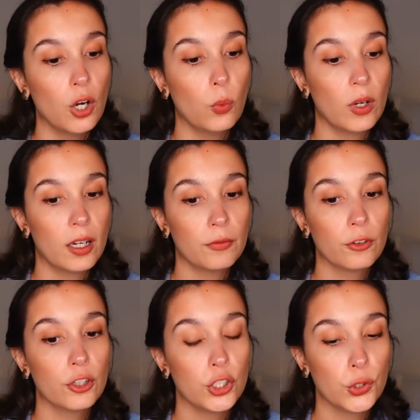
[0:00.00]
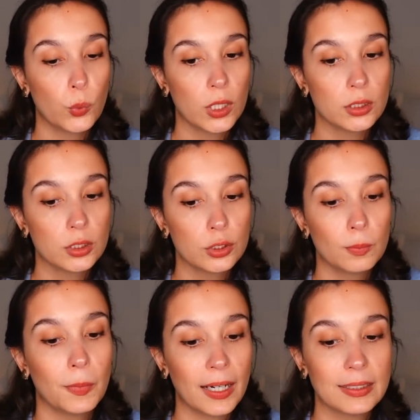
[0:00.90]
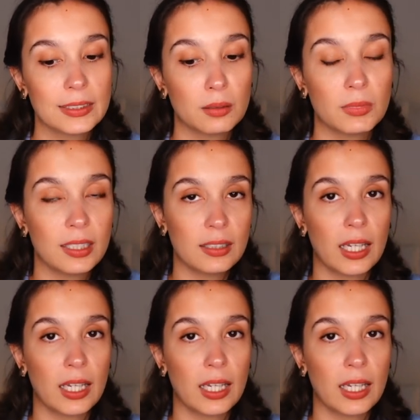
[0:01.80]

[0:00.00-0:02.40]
Whenever you want to buy something